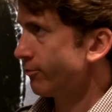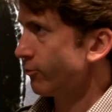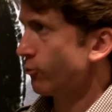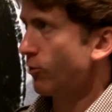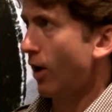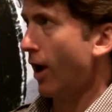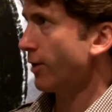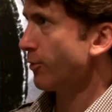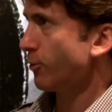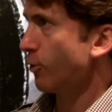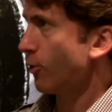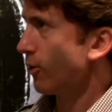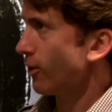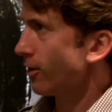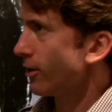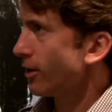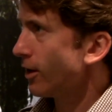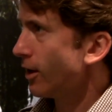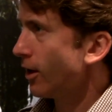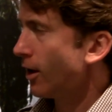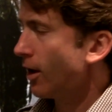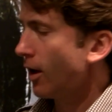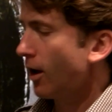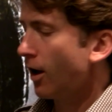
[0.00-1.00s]
Dragonborn.
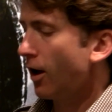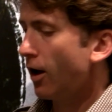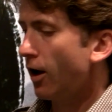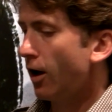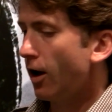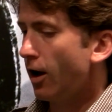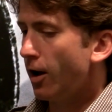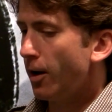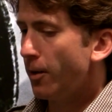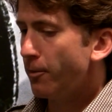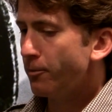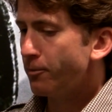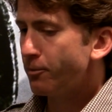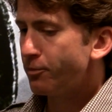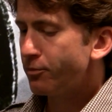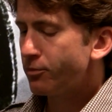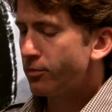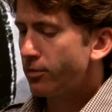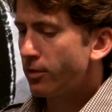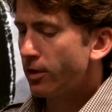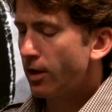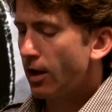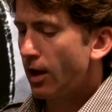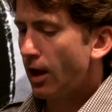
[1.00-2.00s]
Um,
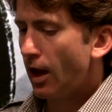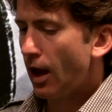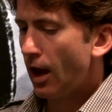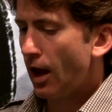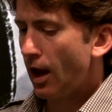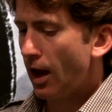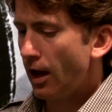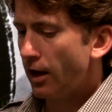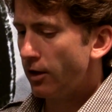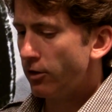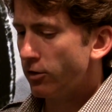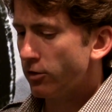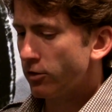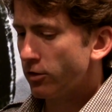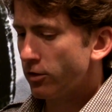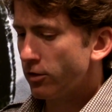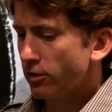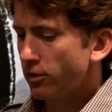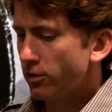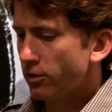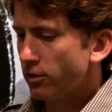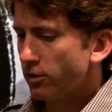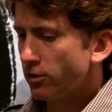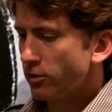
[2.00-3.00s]
and
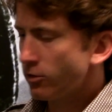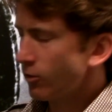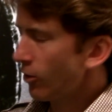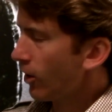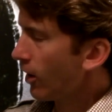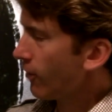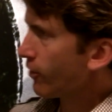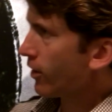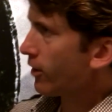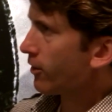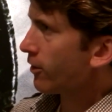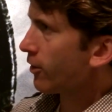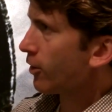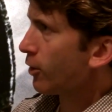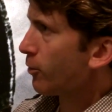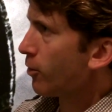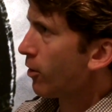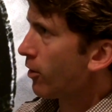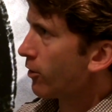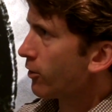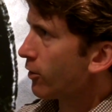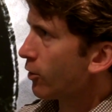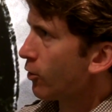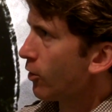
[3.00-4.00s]
sorry, I forgot the other
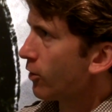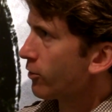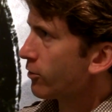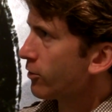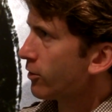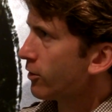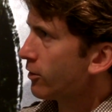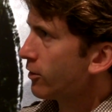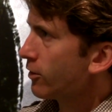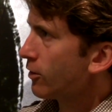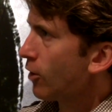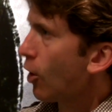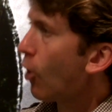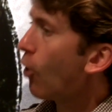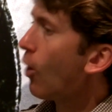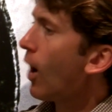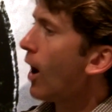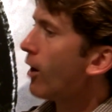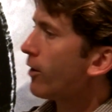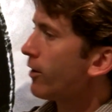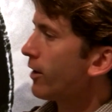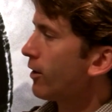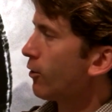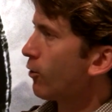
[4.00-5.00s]
part of the question. Oh,
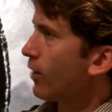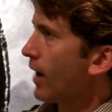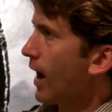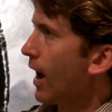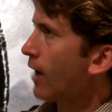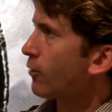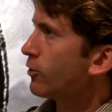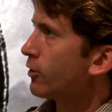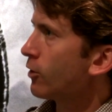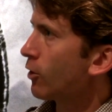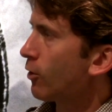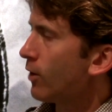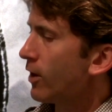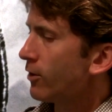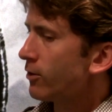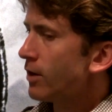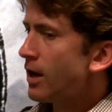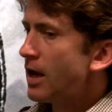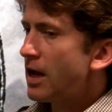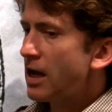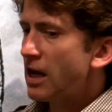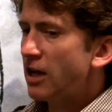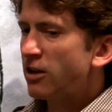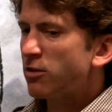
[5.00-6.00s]
how do they react when you're a race?
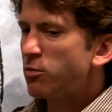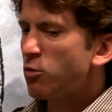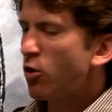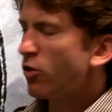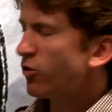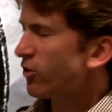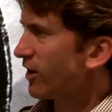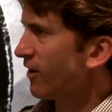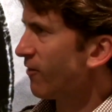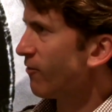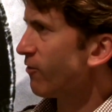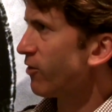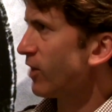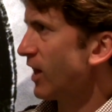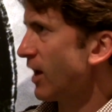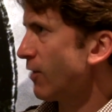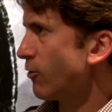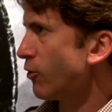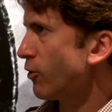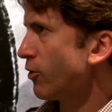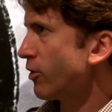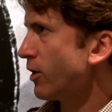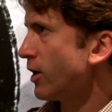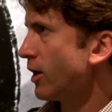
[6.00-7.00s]
It's mostly a
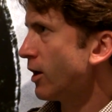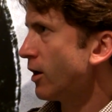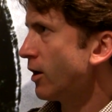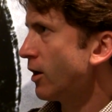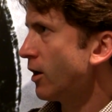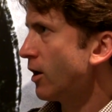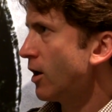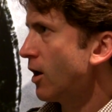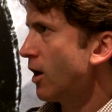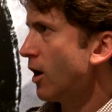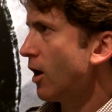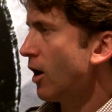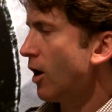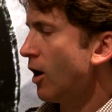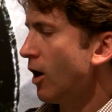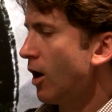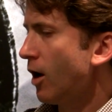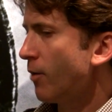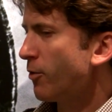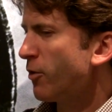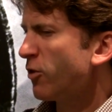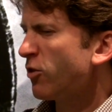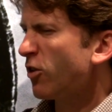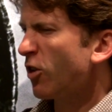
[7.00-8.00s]
flavor thing. Right.
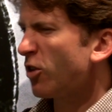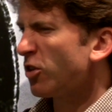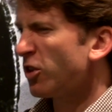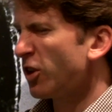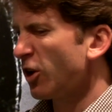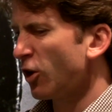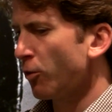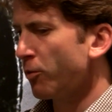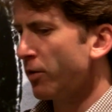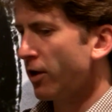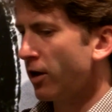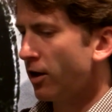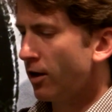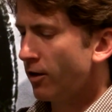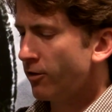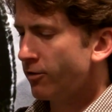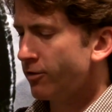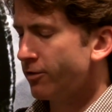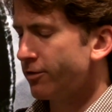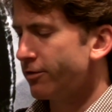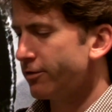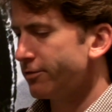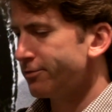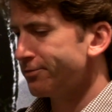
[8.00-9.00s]
Um, there's a little bit
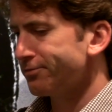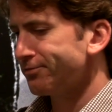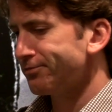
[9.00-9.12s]
of,